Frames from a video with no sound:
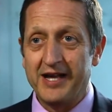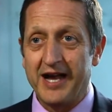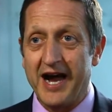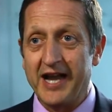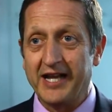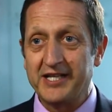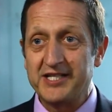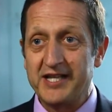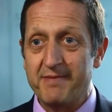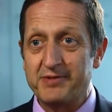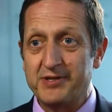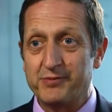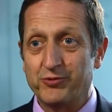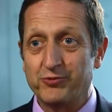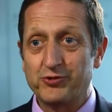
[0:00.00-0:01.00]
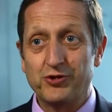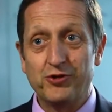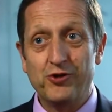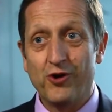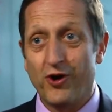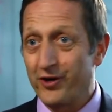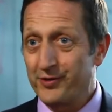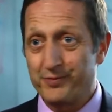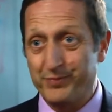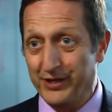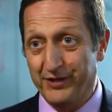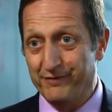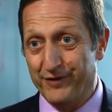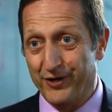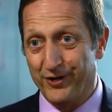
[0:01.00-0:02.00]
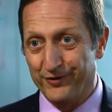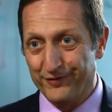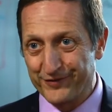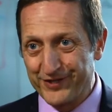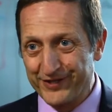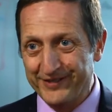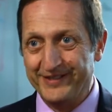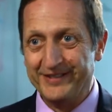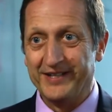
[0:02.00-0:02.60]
unacceptable to not be involved.